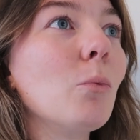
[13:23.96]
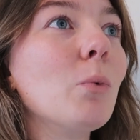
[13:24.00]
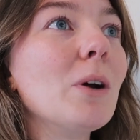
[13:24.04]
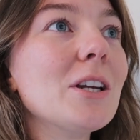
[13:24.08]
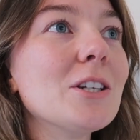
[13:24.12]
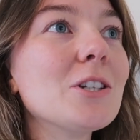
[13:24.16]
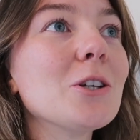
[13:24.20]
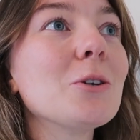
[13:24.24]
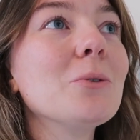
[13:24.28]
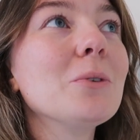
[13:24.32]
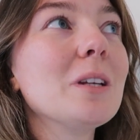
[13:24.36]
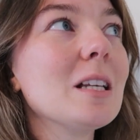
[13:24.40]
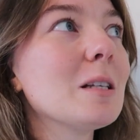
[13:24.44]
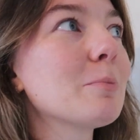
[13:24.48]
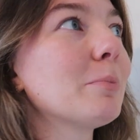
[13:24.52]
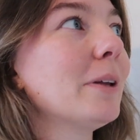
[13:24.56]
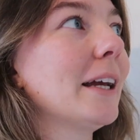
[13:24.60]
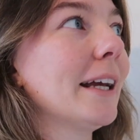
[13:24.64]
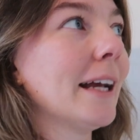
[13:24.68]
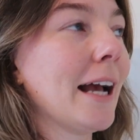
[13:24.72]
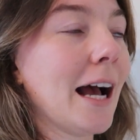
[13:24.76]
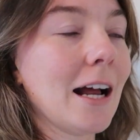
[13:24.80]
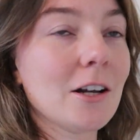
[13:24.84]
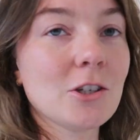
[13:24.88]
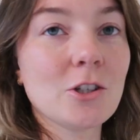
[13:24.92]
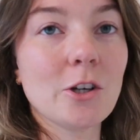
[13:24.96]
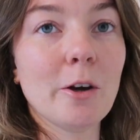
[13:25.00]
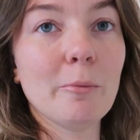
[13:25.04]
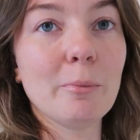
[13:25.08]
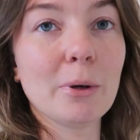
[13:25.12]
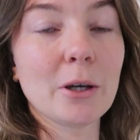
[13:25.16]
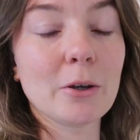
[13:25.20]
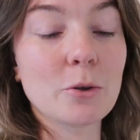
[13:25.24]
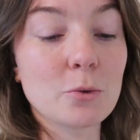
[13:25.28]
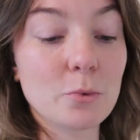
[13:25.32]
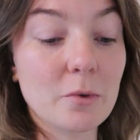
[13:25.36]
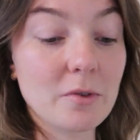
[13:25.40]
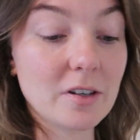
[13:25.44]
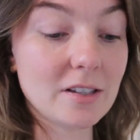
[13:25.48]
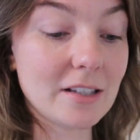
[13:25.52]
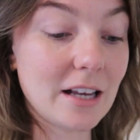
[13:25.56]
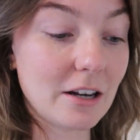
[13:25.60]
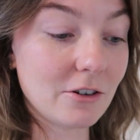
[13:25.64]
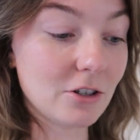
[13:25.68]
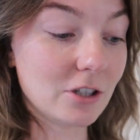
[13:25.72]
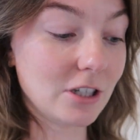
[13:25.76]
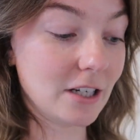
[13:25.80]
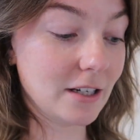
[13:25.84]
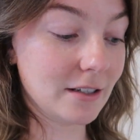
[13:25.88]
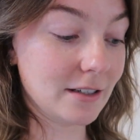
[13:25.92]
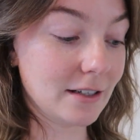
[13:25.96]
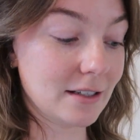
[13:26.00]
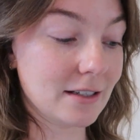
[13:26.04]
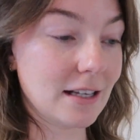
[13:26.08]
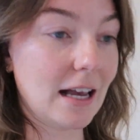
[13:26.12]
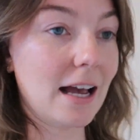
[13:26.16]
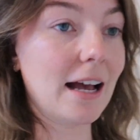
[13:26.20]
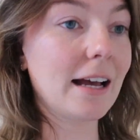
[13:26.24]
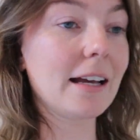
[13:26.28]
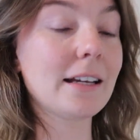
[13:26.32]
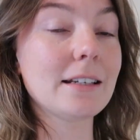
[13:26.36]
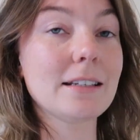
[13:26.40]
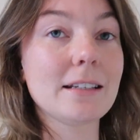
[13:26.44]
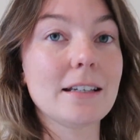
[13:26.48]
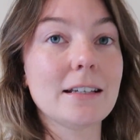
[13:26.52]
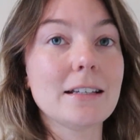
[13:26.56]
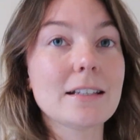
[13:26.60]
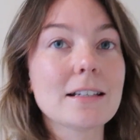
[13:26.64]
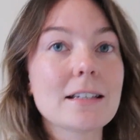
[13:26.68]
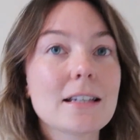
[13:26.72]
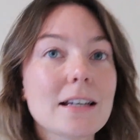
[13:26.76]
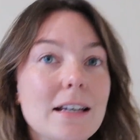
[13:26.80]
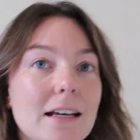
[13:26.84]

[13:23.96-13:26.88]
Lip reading: We do need to play catch up because we've essentially decided